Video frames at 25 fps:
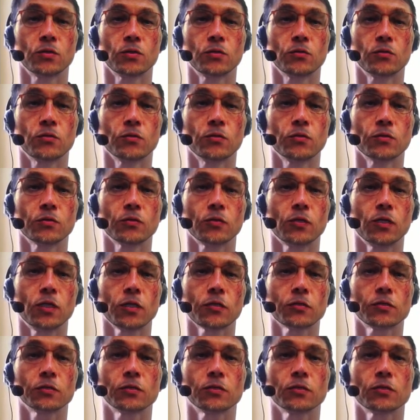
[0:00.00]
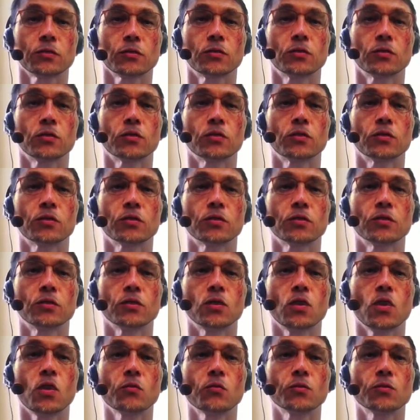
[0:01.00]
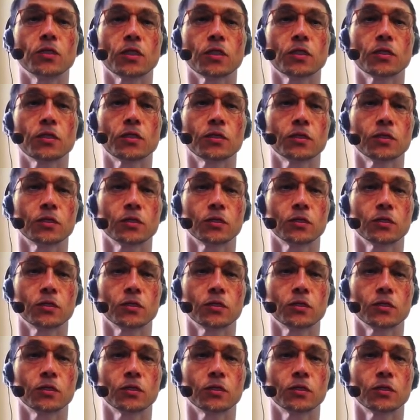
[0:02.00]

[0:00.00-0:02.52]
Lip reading: when you select the object